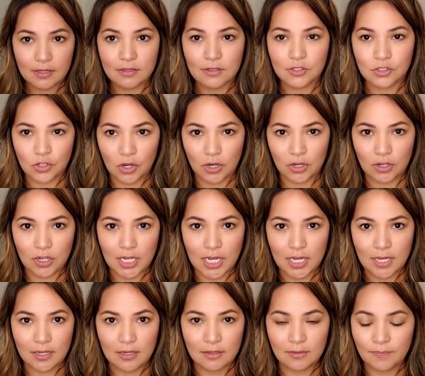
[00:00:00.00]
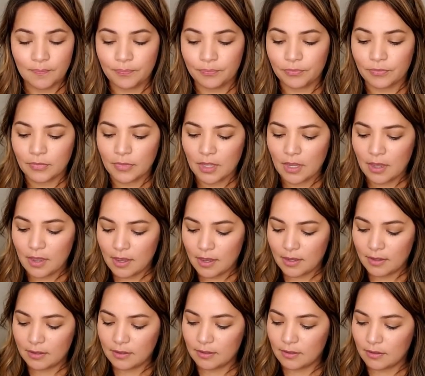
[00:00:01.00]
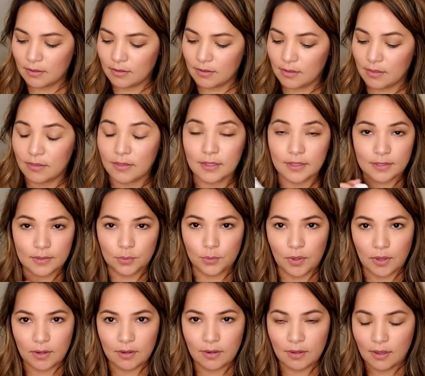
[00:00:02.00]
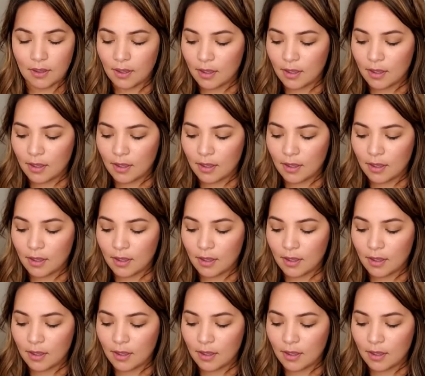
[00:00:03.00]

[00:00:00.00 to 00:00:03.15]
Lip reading: starter kit and this one.